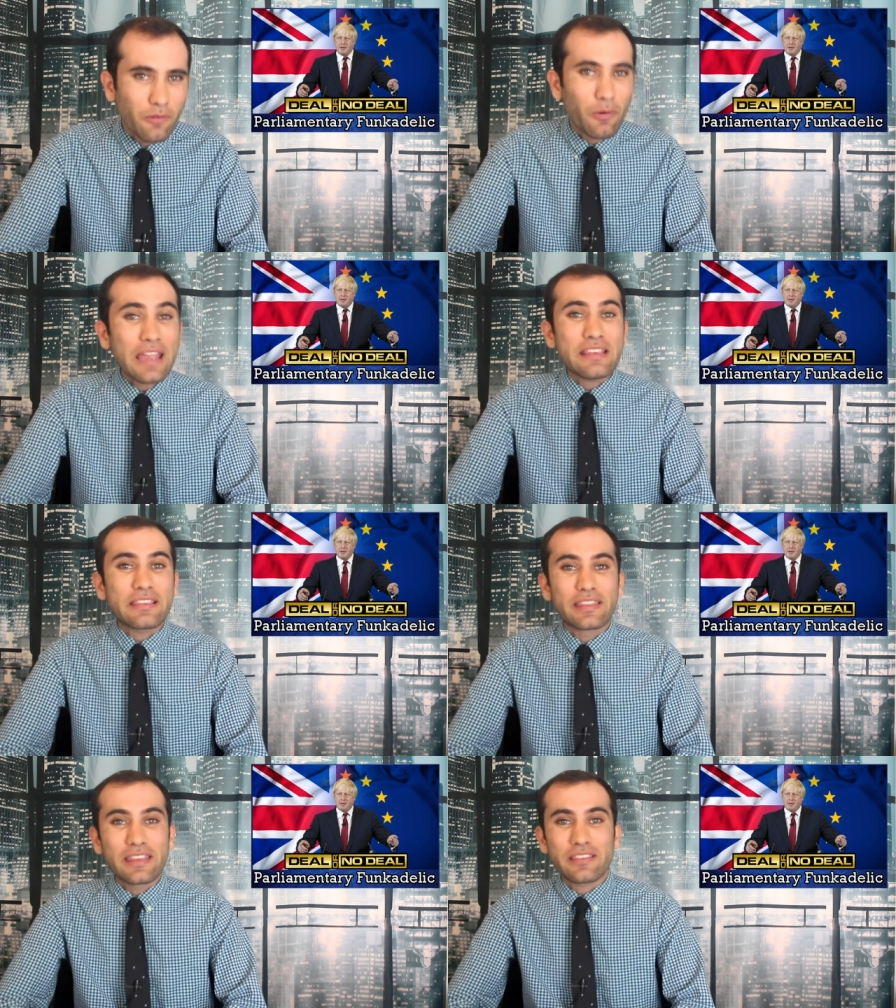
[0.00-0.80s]
Why
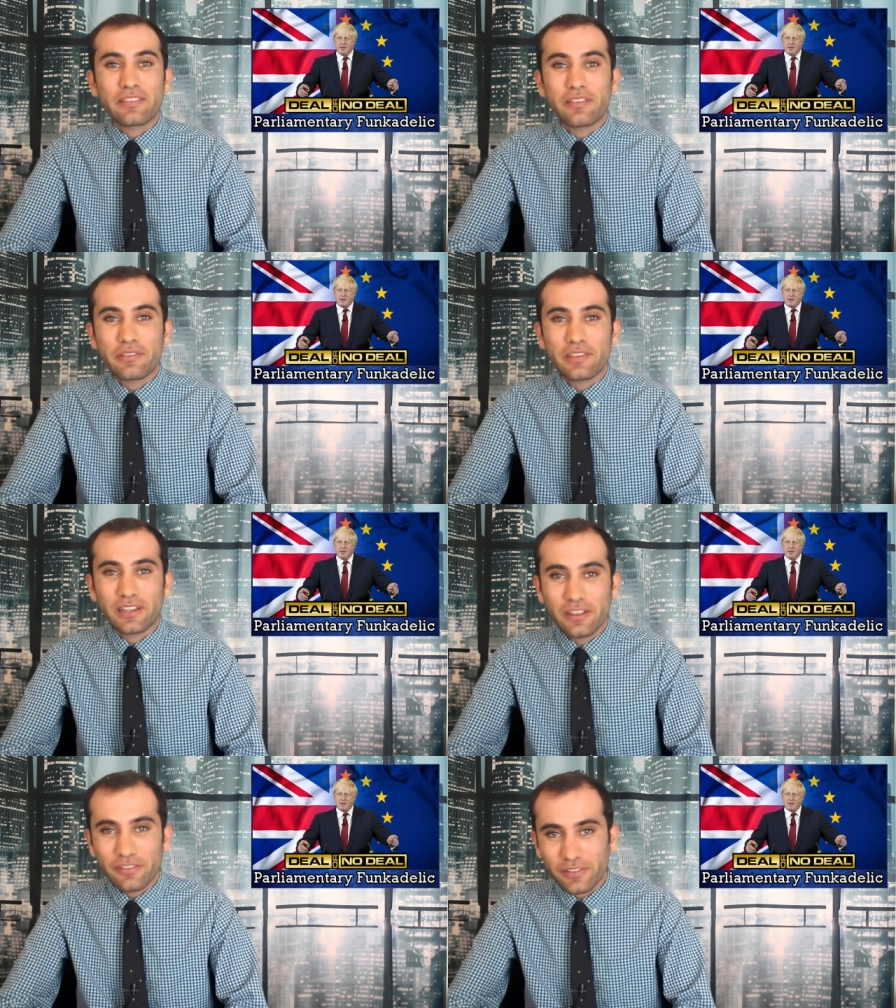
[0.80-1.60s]
is this so
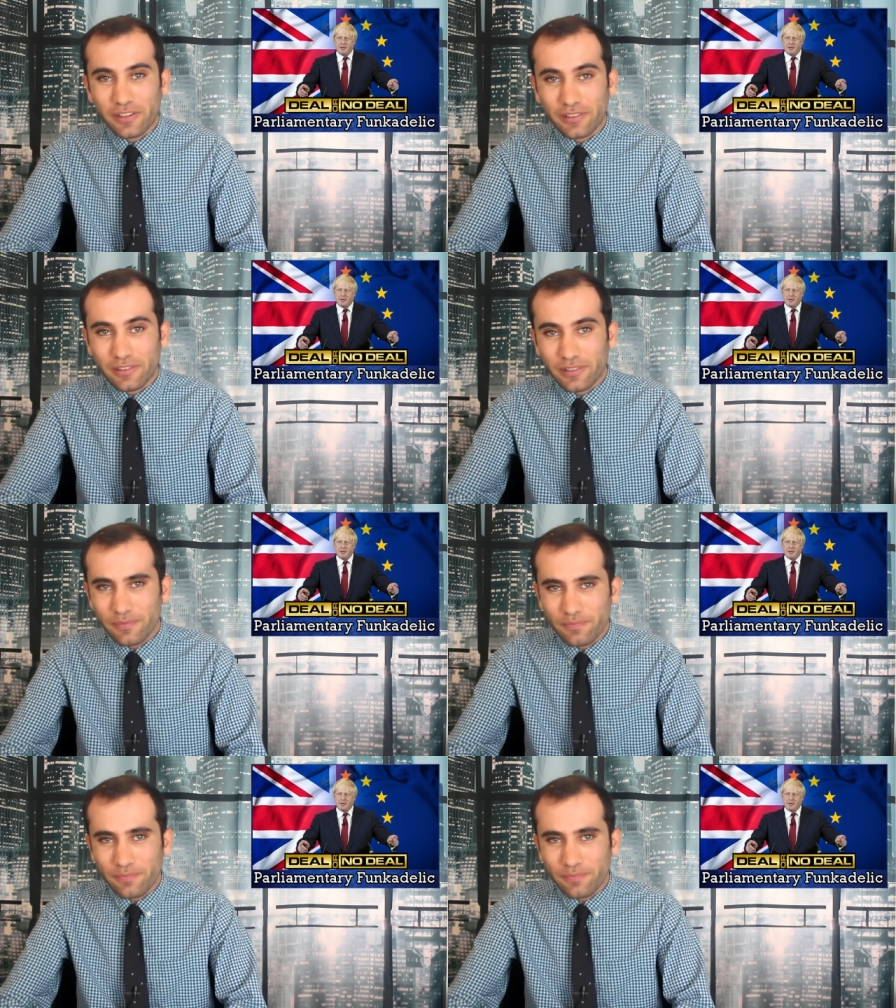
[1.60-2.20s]
significant?